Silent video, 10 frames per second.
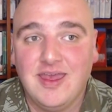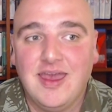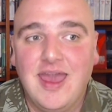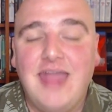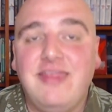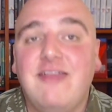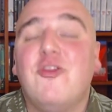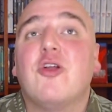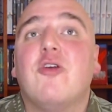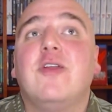And then
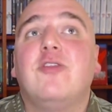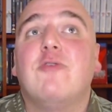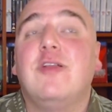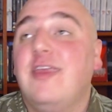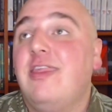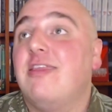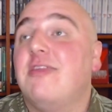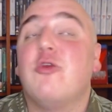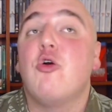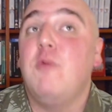they're going to release the
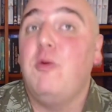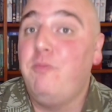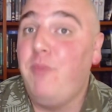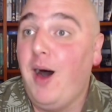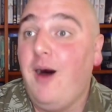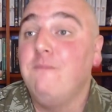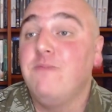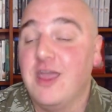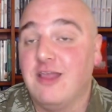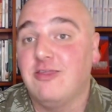thermal bomb
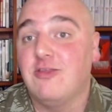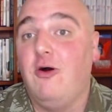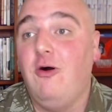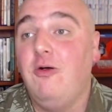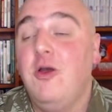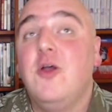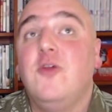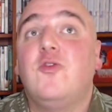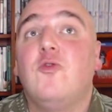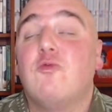they stole
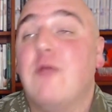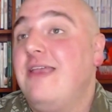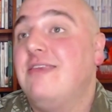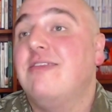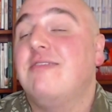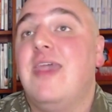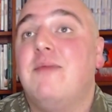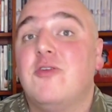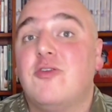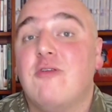to raise the
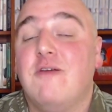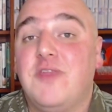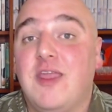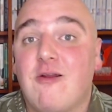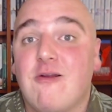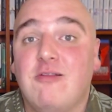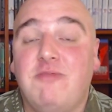temperature of the Earth,